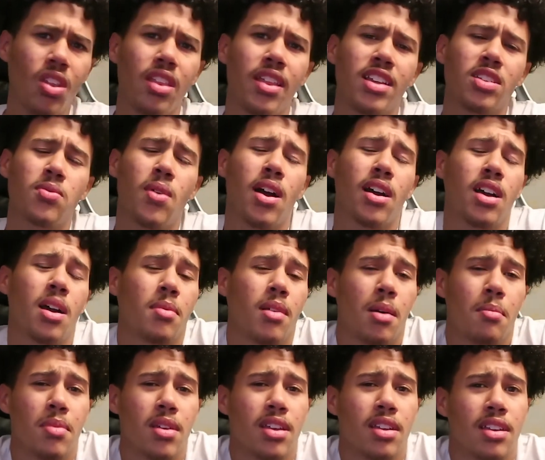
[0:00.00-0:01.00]
that's why I kept
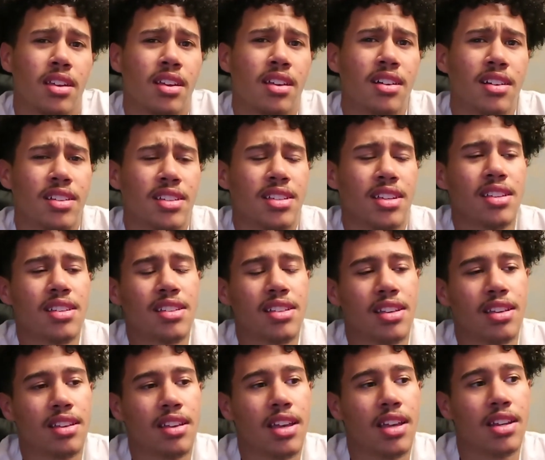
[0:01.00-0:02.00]
on being
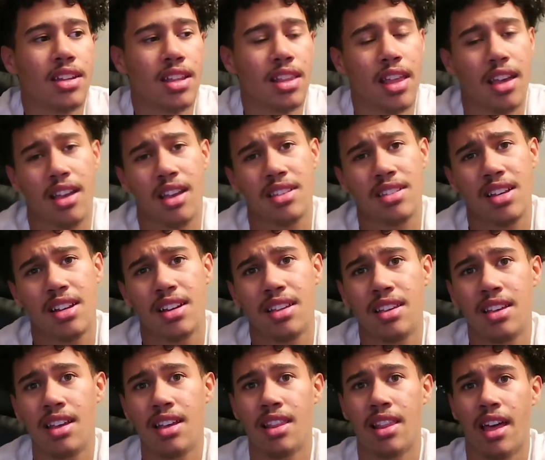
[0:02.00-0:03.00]
inconsistent. And then, like I said
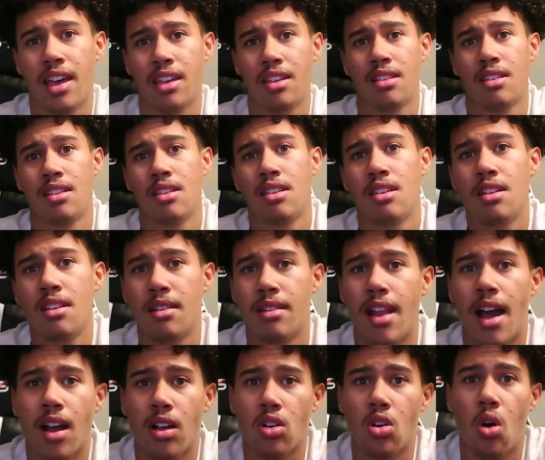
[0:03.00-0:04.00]
again, like
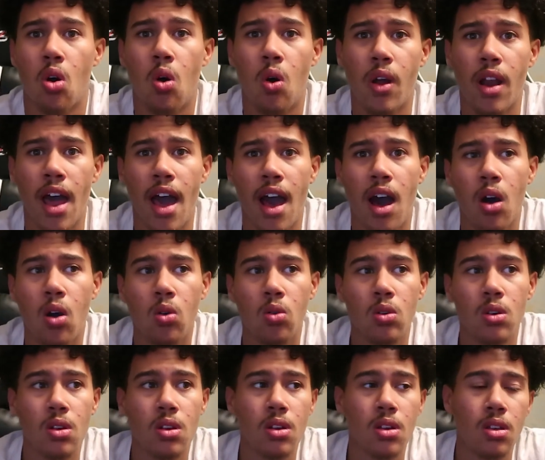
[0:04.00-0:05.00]
not going out,
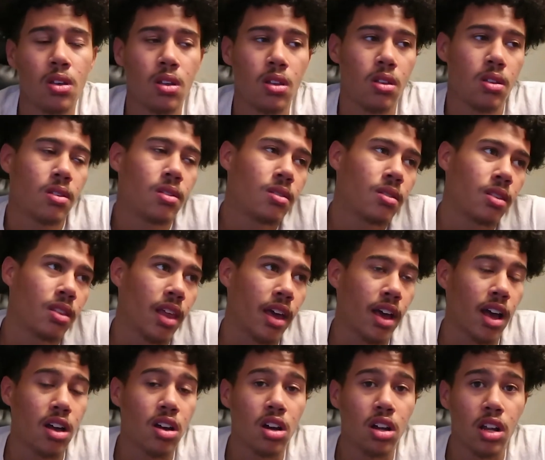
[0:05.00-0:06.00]

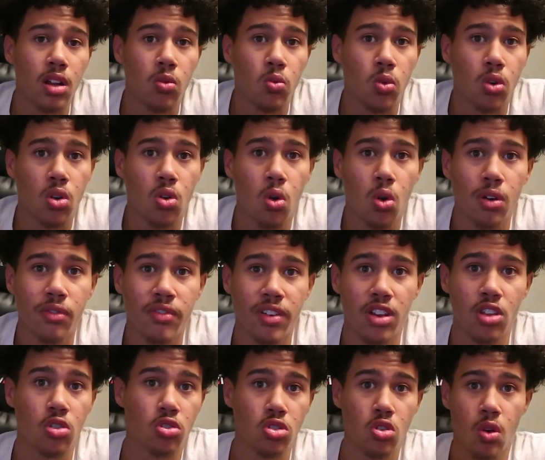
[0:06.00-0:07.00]
like I couldn't record
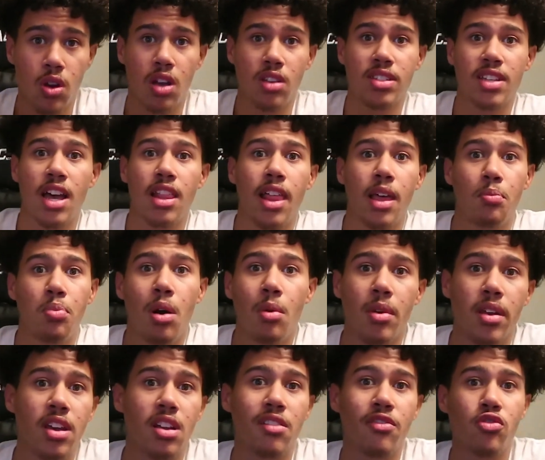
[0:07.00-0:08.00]
videos going outside, like
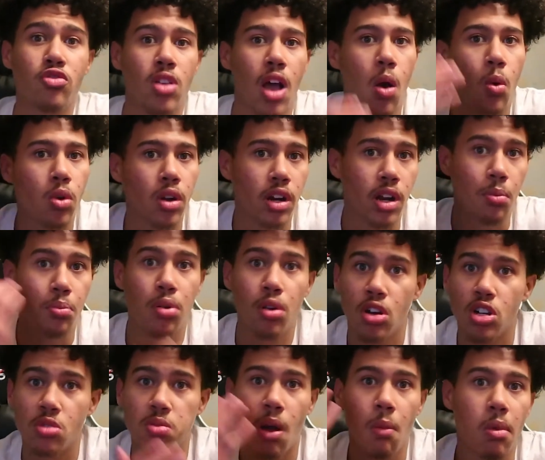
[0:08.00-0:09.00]
public interviews. I wanted to
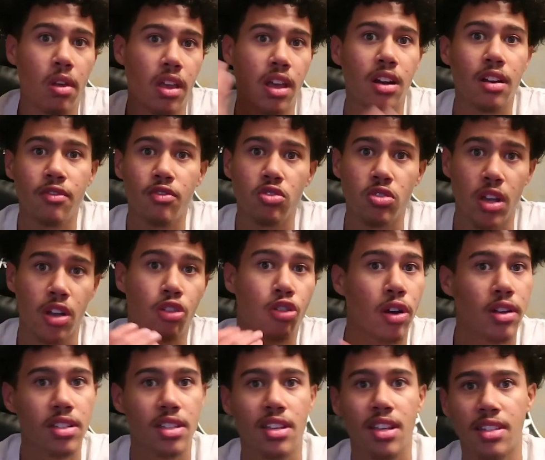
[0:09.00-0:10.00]
push public interviews like
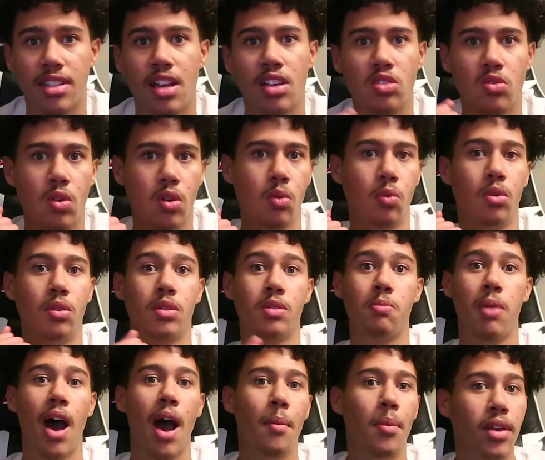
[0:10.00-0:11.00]
crazy, because that's what was
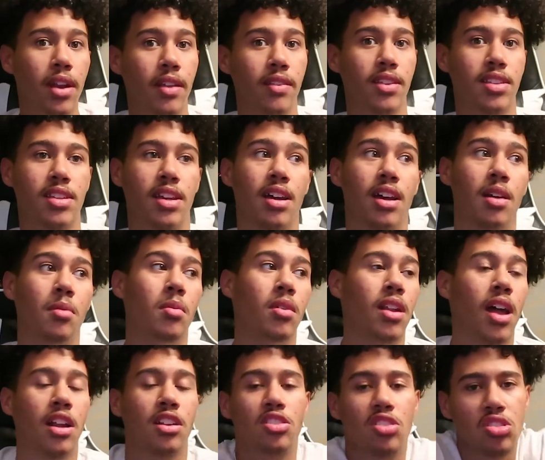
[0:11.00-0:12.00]
popping at the time,
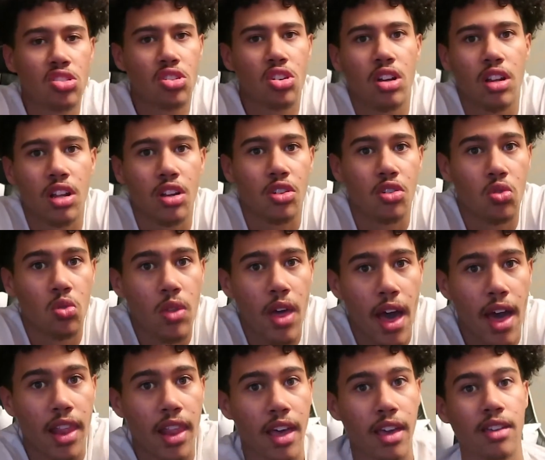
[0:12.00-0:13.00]
and I just couldn't do
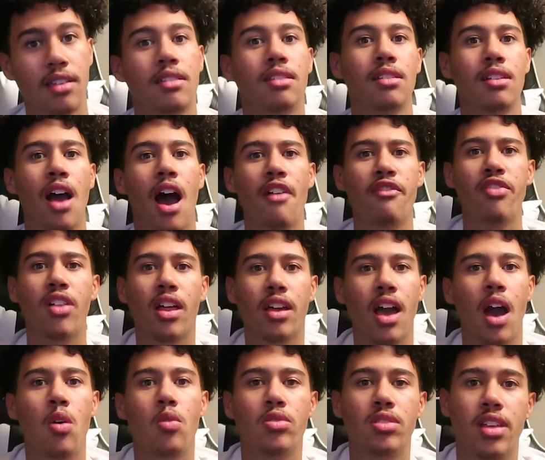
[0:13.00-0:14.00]
that. Like, I feel like
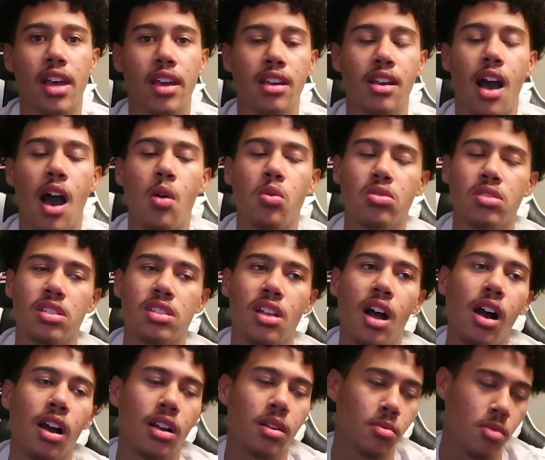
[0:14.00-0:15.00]
I was
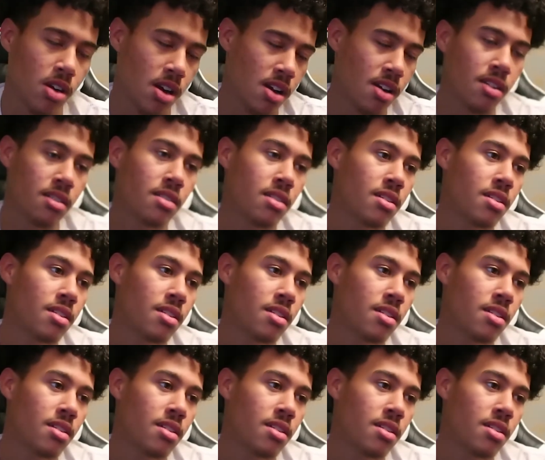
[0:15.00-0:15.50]
stuck, bro.